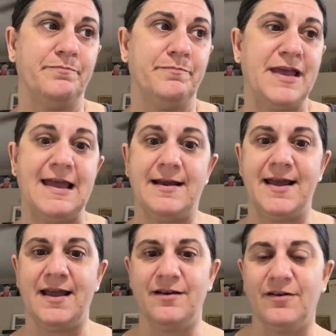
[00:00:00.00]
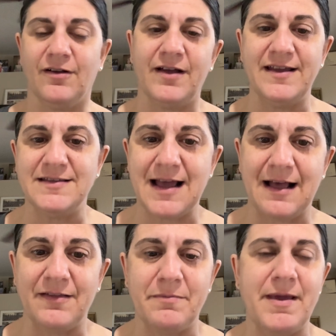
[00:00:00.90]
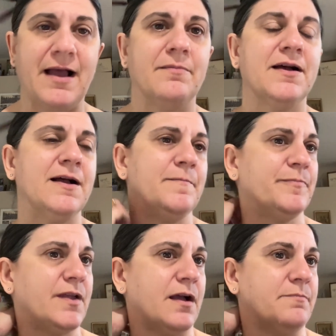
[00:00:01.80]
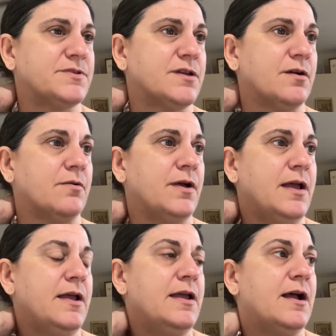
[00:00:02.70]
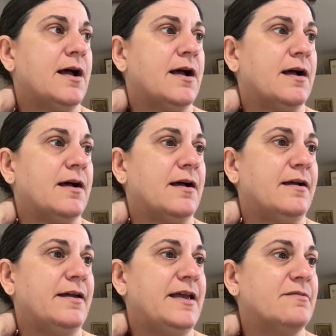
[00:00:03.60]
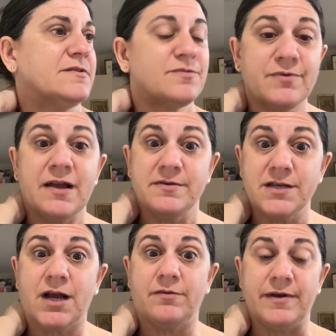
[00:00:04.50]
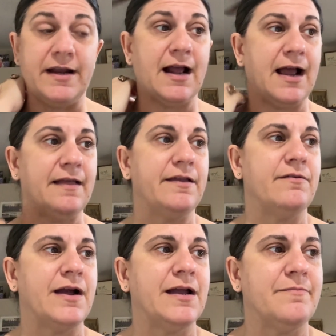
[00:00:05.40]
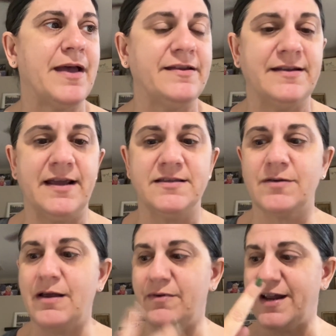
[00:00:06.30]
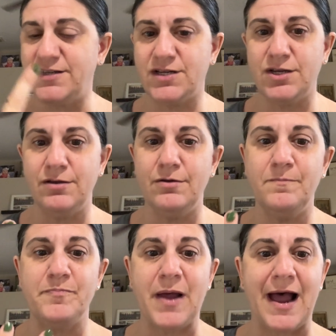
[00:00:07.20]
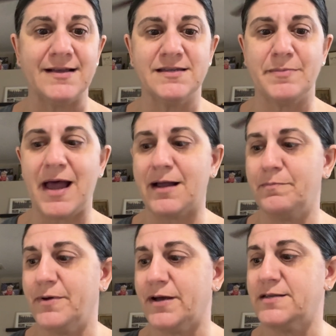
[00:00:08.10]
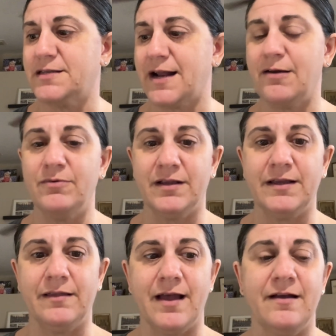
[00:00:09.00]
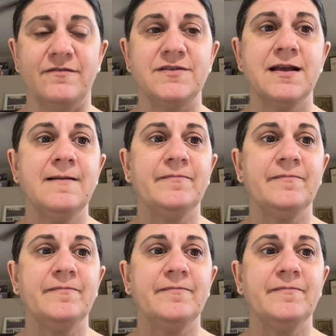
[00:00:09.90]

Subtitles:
Panhandle into Alabama. It was a good read. I highly recommend it. So I read 2 back-to-back books that I really loved.